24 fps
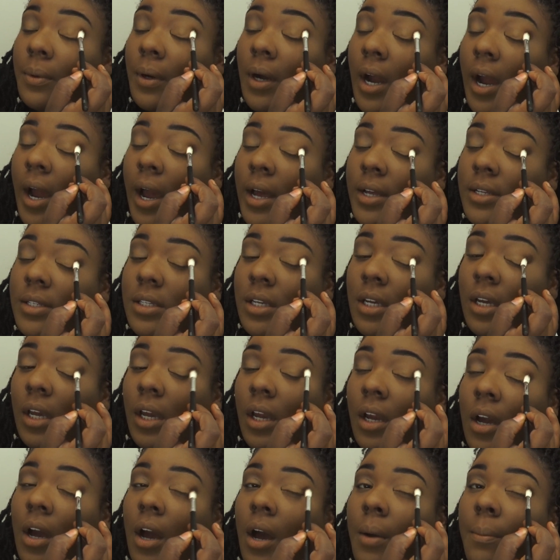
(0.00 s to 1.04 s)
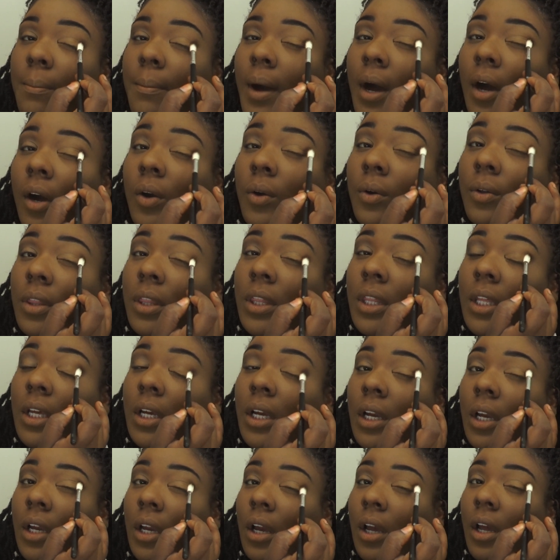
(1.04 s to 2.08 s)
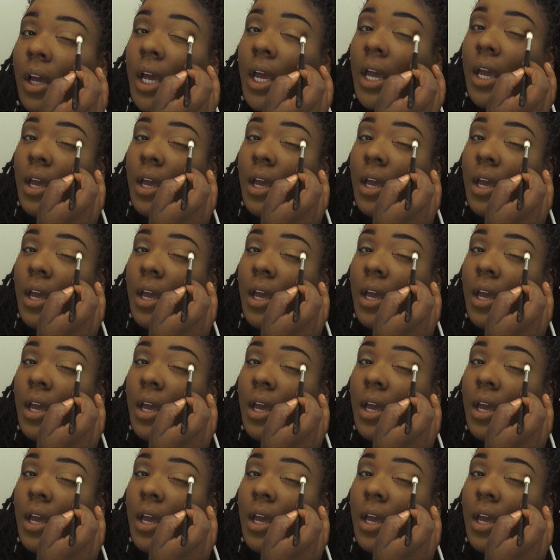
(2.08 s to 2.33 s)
were asking about the